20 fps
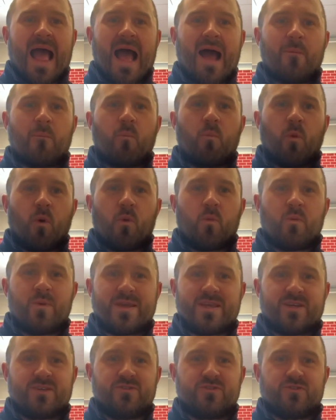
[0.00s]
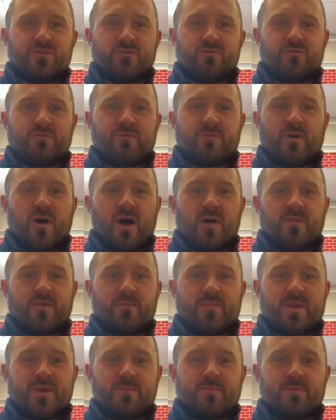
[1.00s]
and what we can do for other
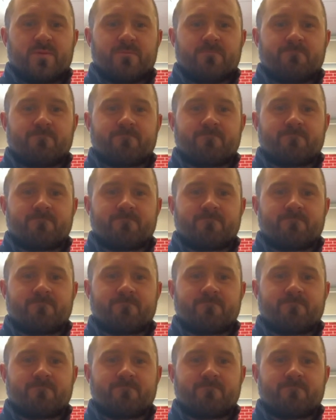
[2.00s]
people.